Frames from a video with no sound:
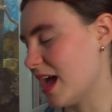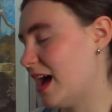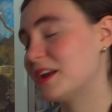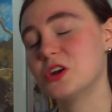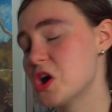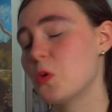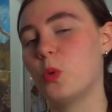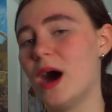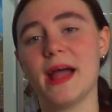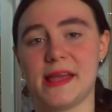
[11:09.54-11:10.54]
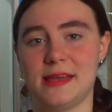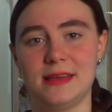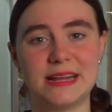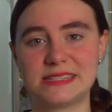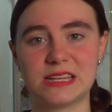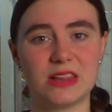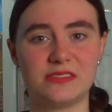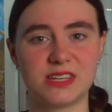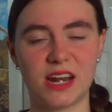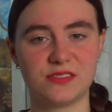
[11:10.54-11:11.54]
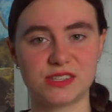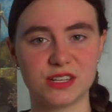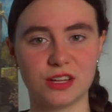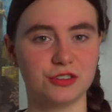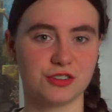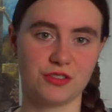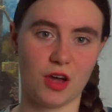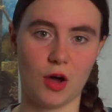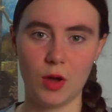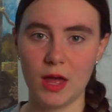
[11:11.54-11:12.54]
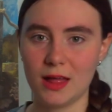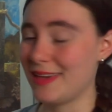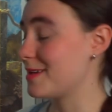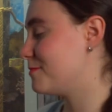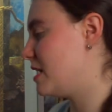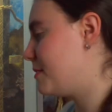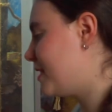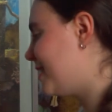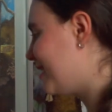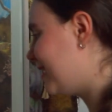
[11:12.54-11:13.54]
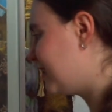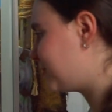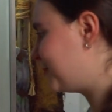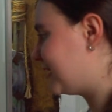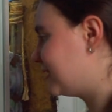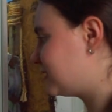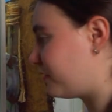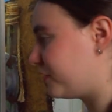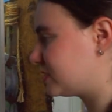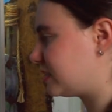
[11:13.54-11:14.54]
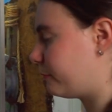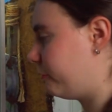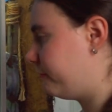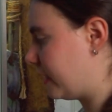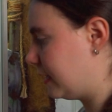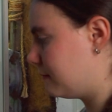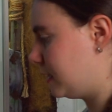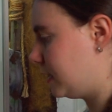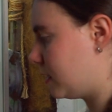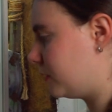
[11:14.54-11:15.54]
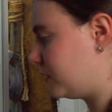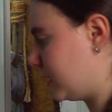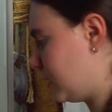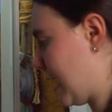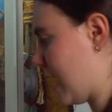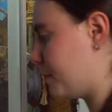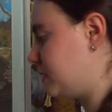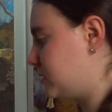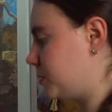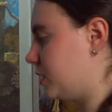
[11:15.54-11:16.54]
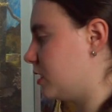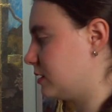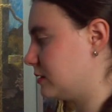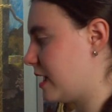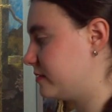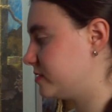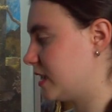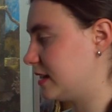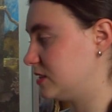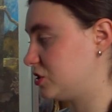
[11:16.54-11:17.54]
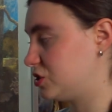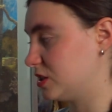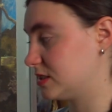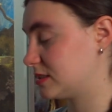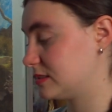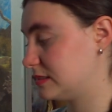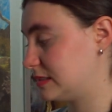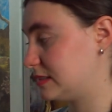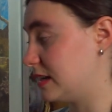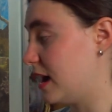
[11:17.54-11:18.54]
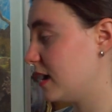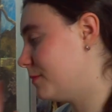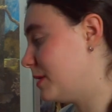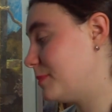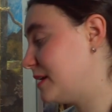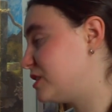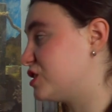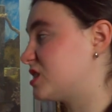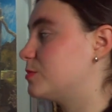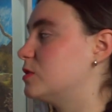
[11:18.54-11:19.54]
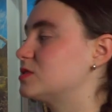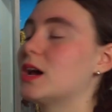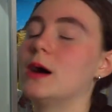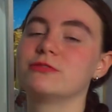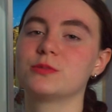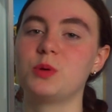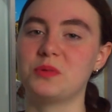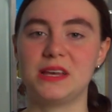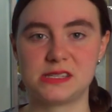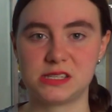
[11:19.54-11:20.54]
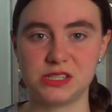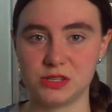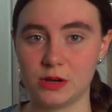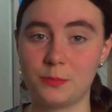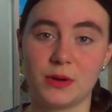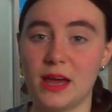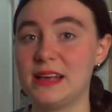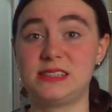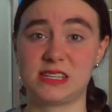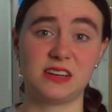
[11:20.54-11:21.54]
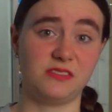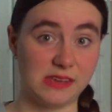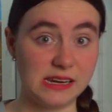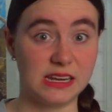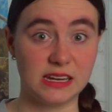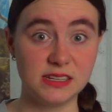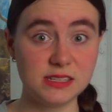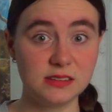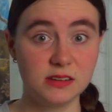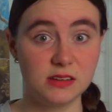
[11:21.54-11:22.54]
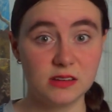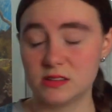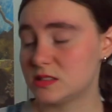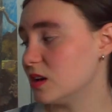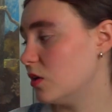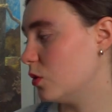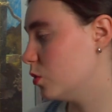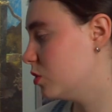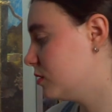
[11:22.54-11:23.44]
I don't know why it's the left side of his enclosure though. Like maybe it's because the first time we fed him in here, I think it happened to be on the left and it's just stuck. Maybe it's just the most comfortable place to do it, but it's convenient. So